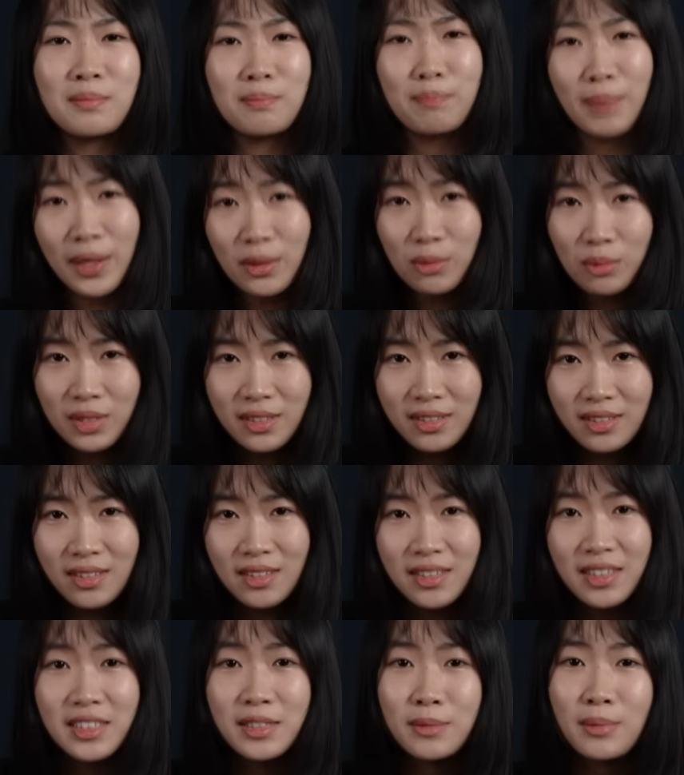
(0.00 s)

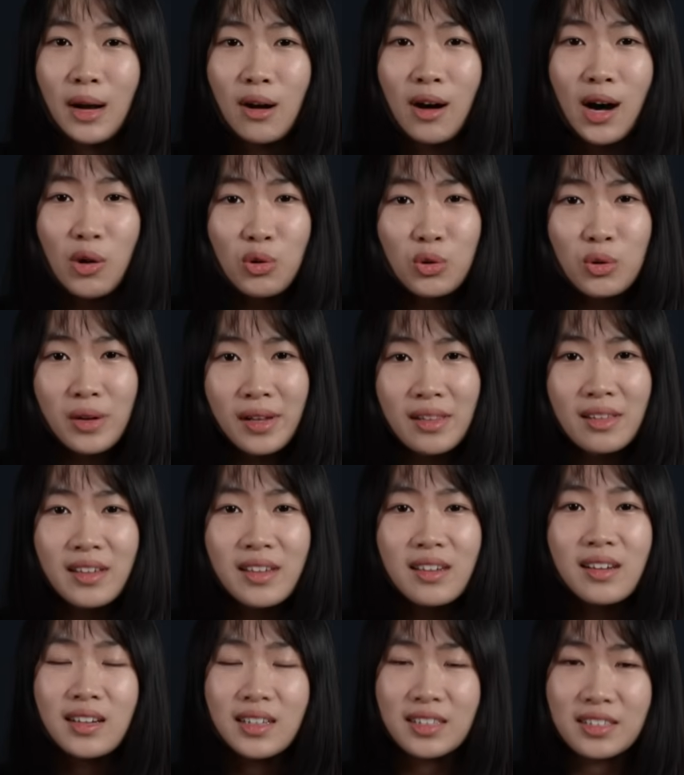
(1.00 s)
Bandwidth is about how
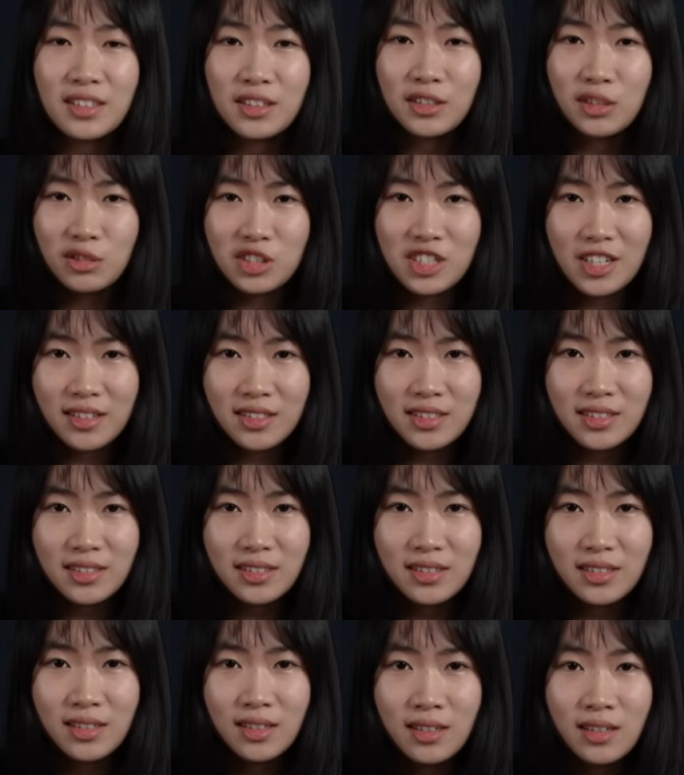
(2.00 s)
quickly a signal
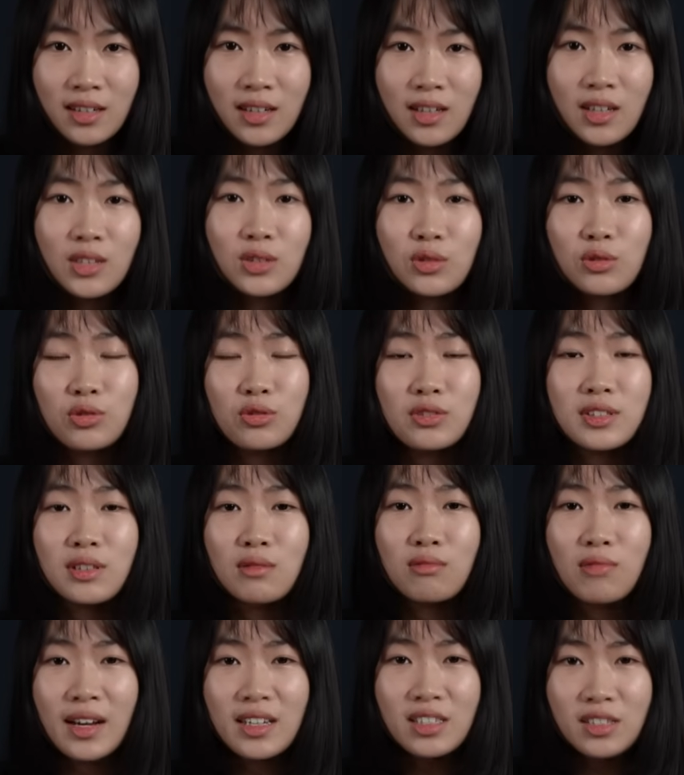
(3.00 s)
changes. To choose the
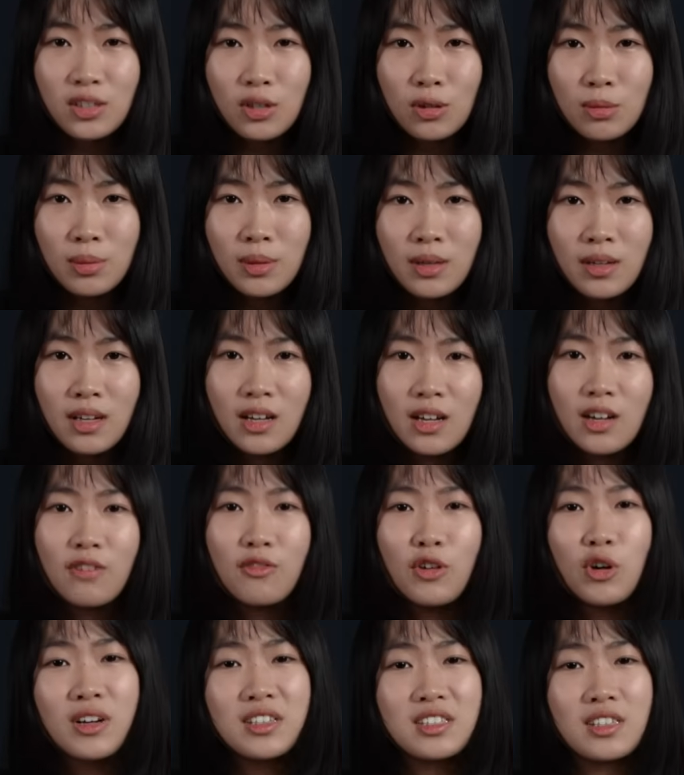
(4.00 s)
right scope,
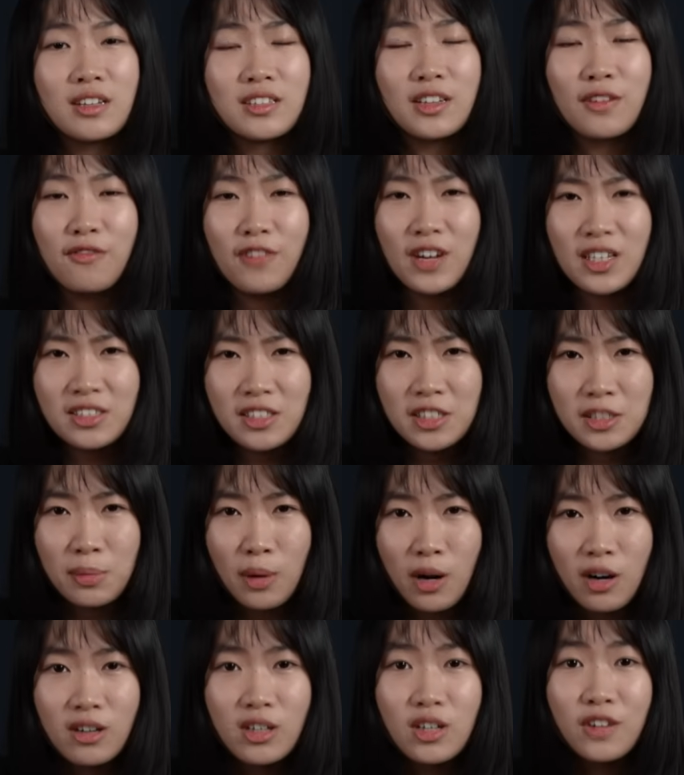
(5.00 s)
focus on the fastest
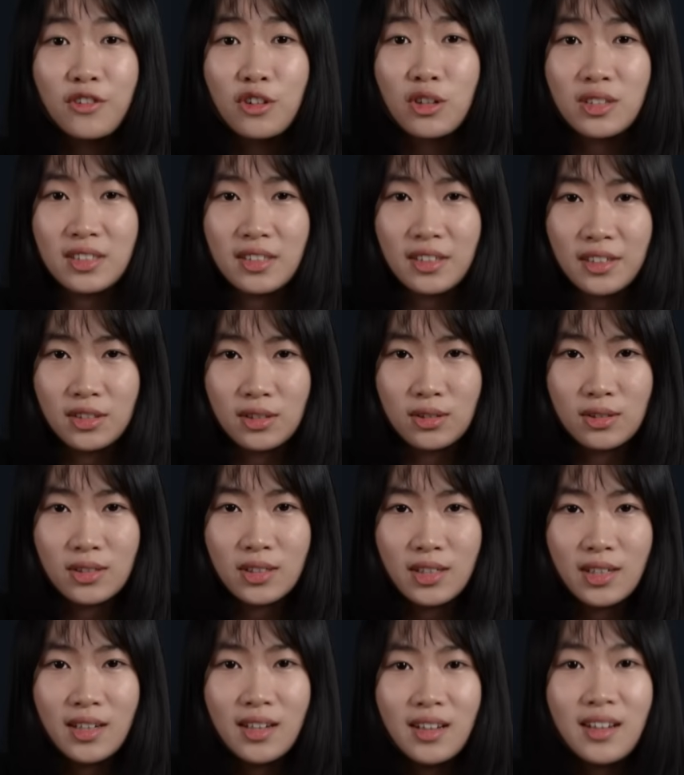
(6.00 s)
part of your signal,
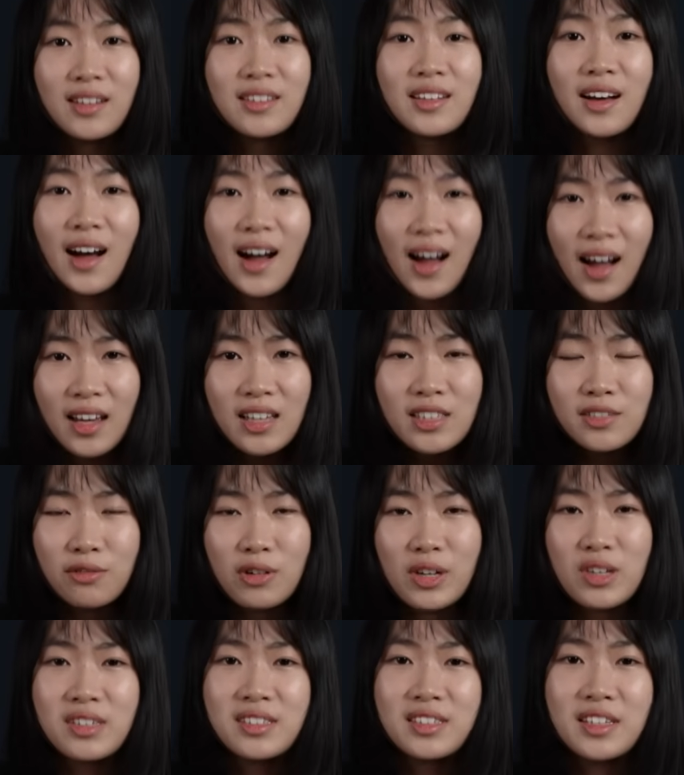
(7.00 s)
the highest
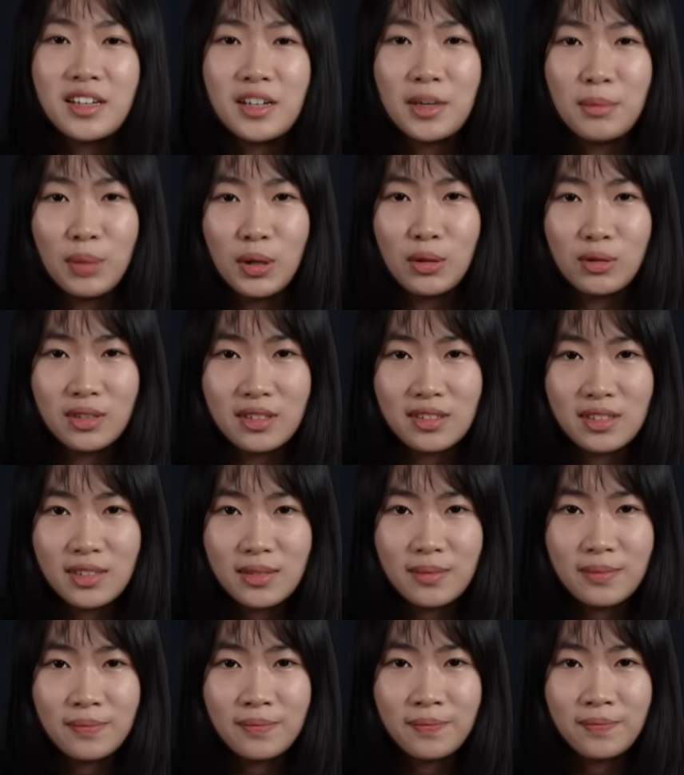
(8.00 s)
frequency
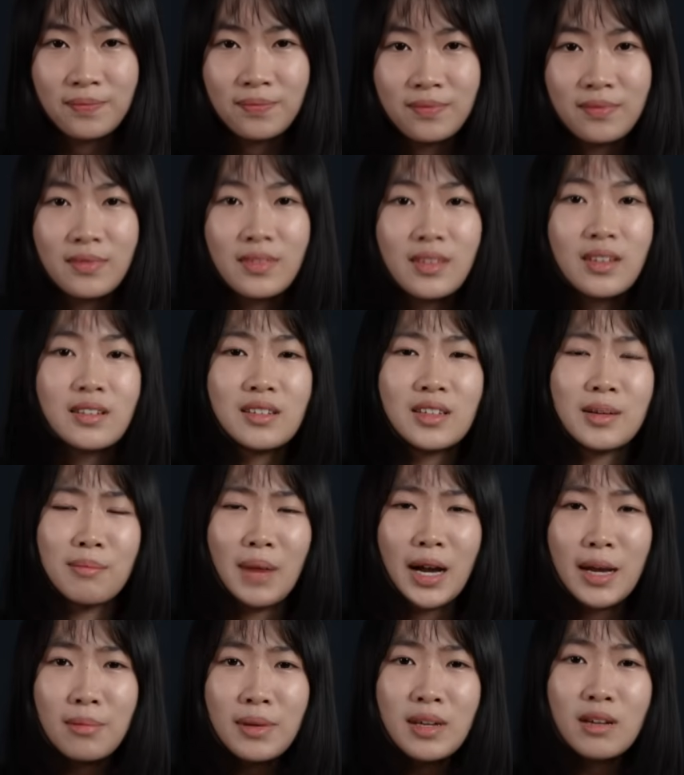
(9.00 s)
components. That
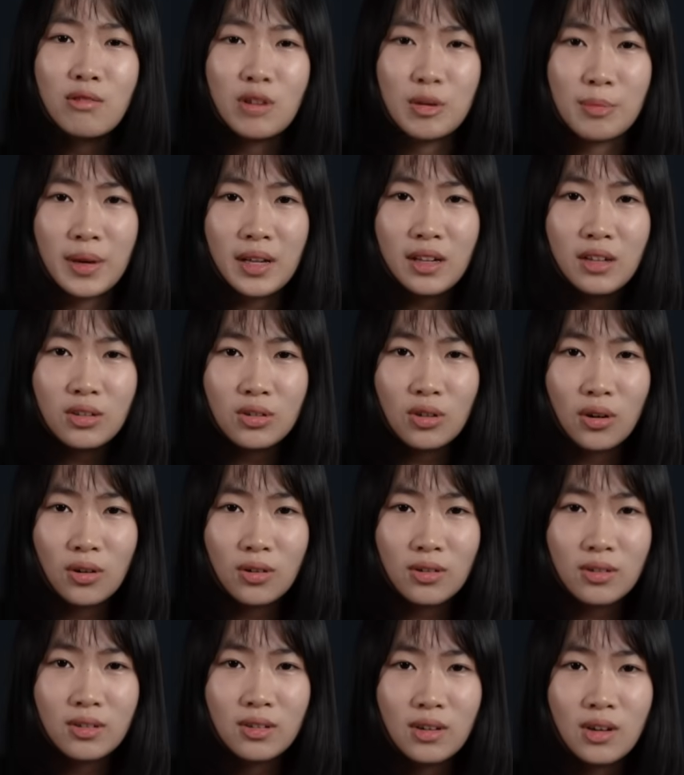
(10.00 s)
might be a repeating
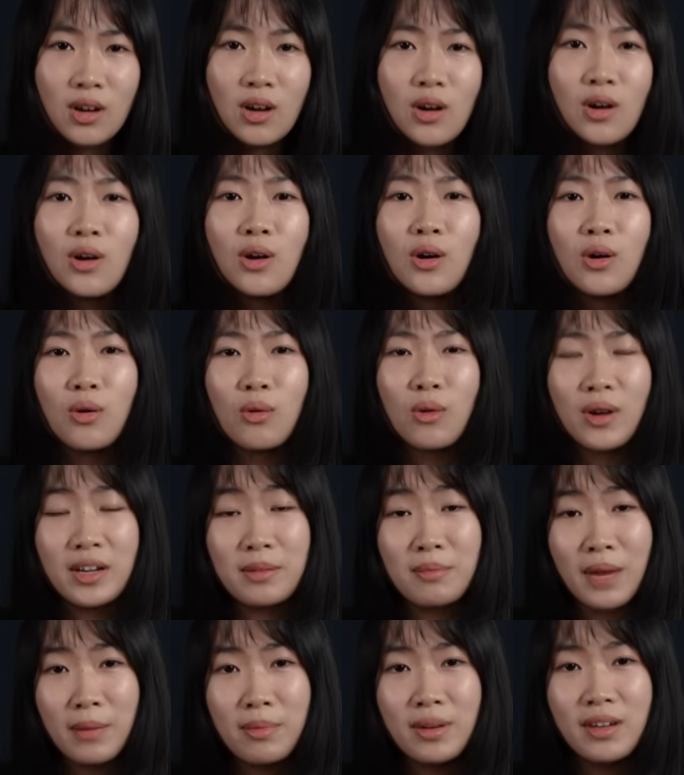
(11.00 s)
tone, or
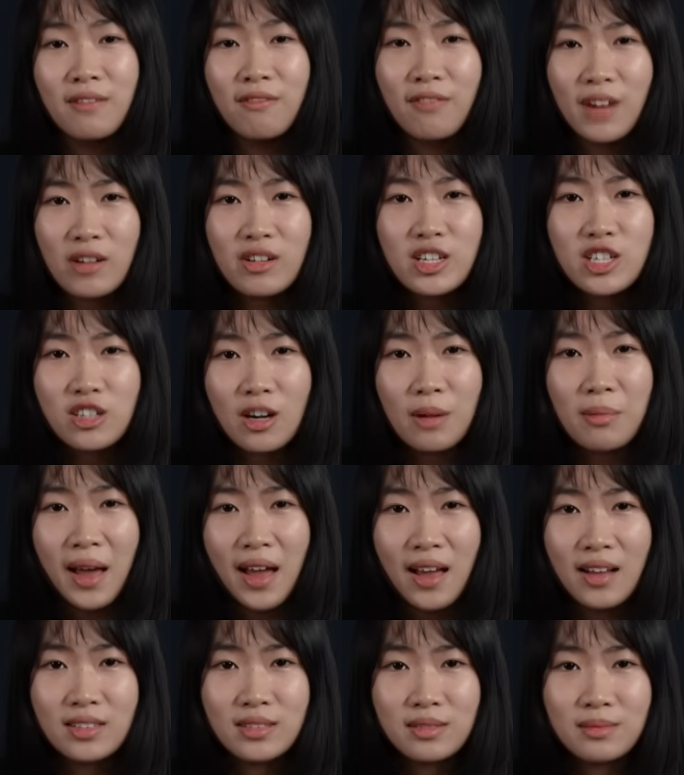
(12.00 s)
it might be a very sharp
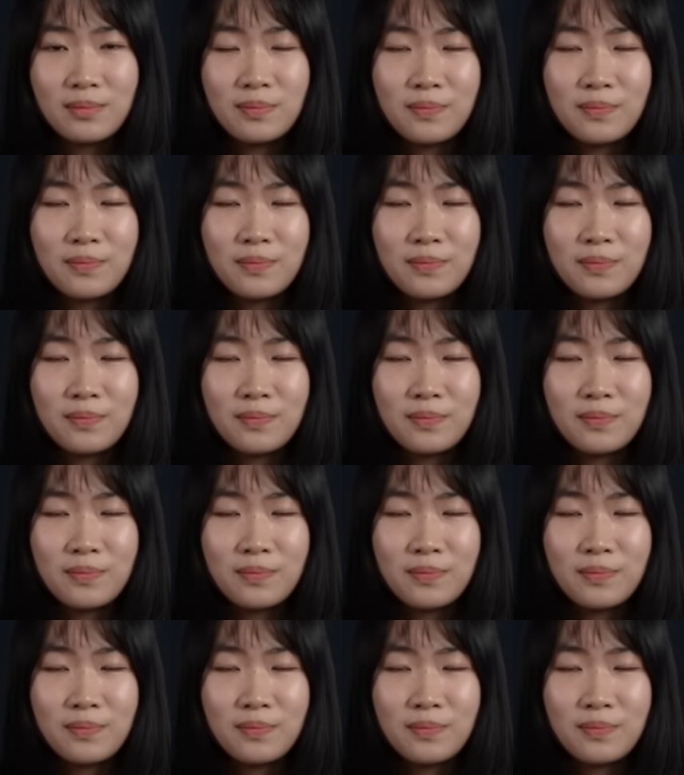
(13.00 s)
edge.